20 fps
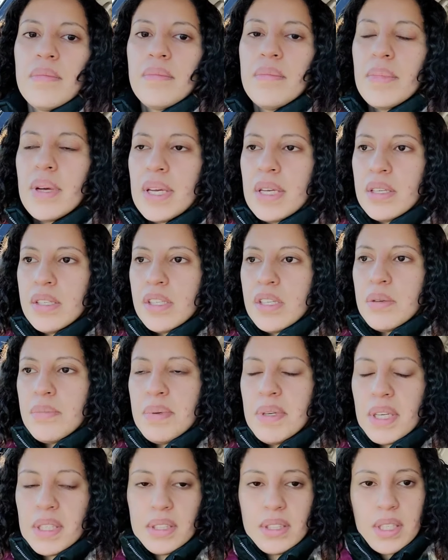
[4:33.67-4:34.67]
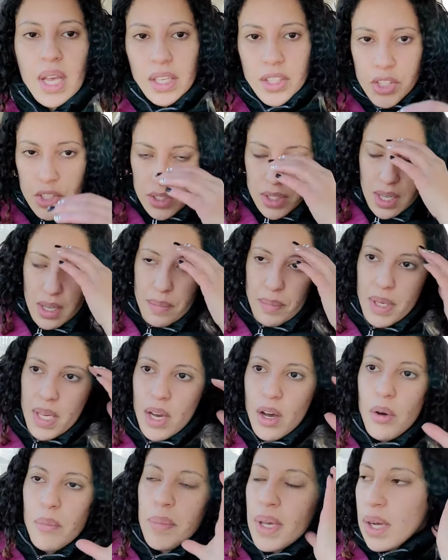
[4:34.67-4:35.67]
My GPS is actually telling me
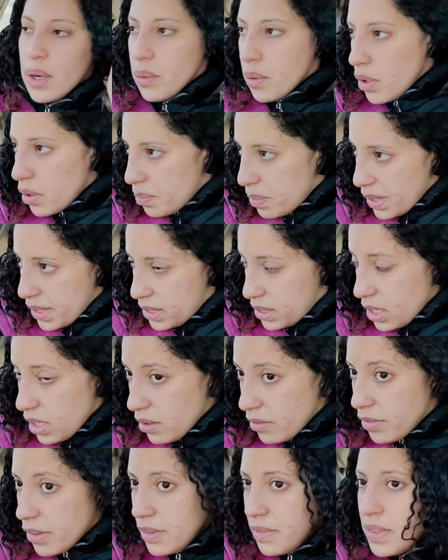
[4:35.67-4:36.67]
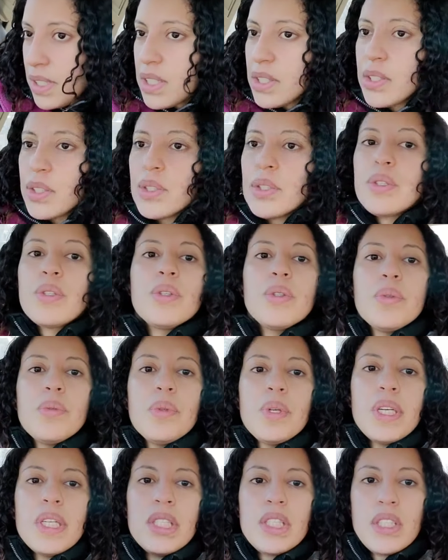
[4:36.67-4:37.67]
I'll be at work by 10:52,
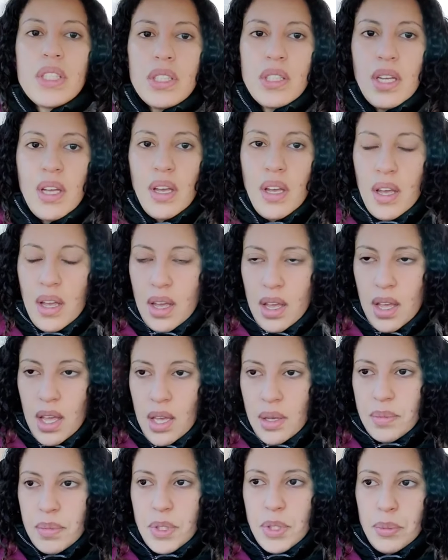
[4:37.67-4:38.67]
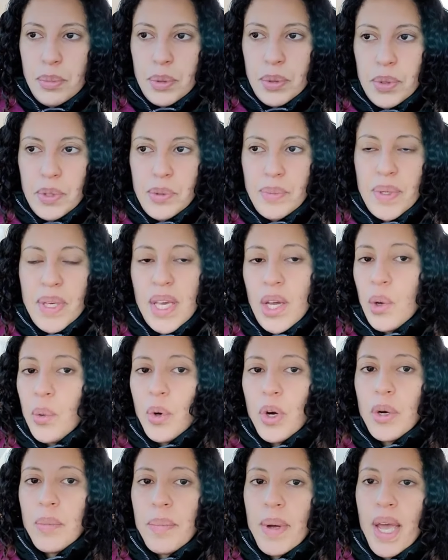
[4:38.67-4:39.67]
which I'm supposed to be at
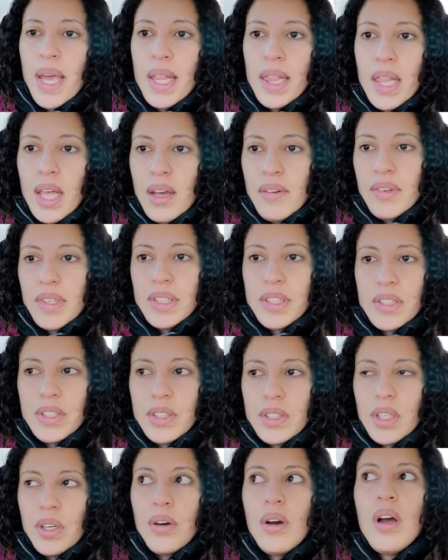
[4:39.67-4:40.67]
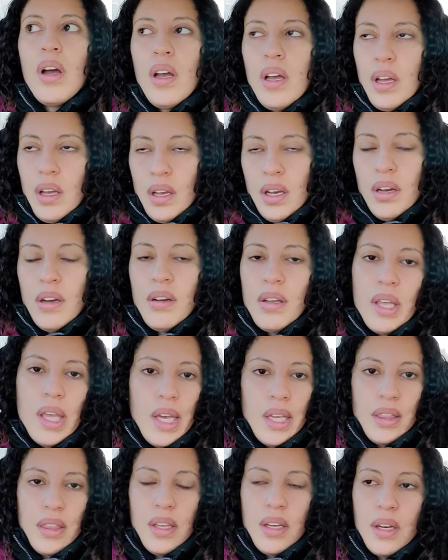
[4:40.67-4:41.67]
work by 11, so I'll
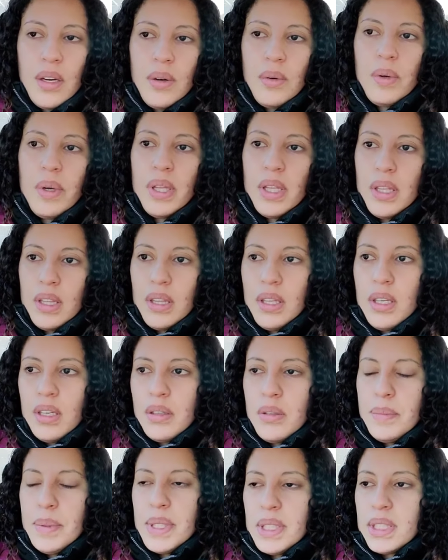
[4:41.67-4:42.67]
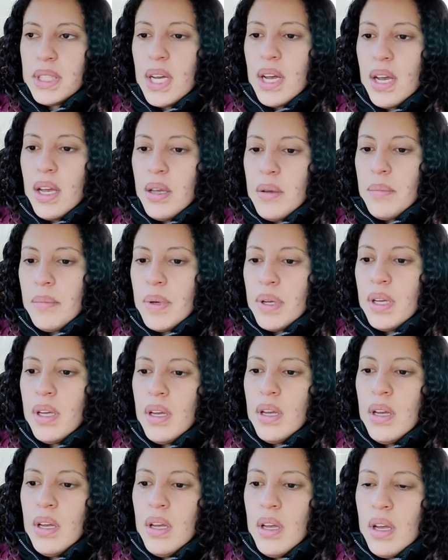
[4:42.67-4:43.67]
get there with a little bit time
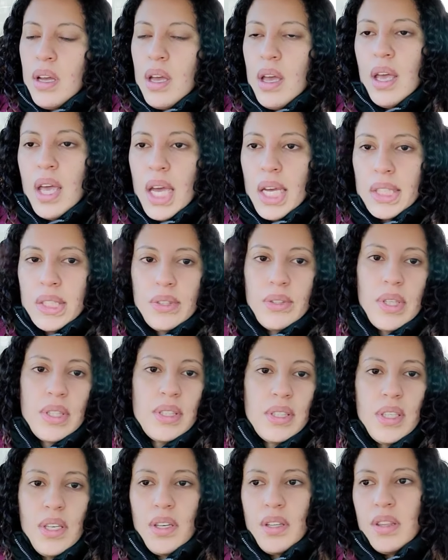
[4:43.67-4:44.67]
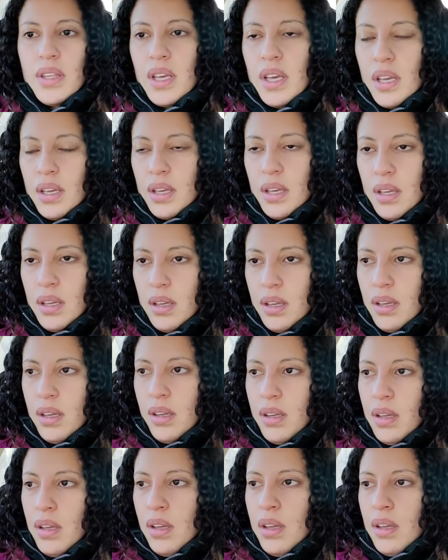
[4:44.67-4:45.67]
ahead. So that's a good thing.
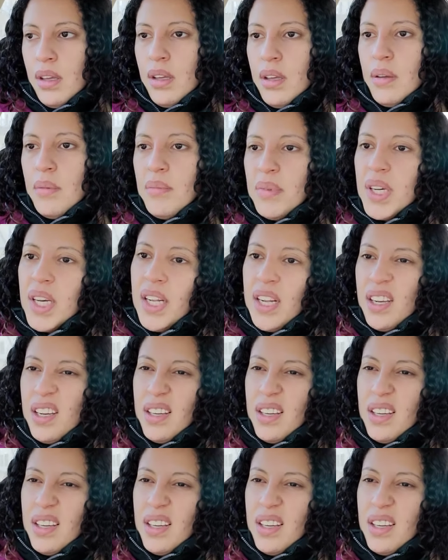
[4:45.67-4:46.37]
But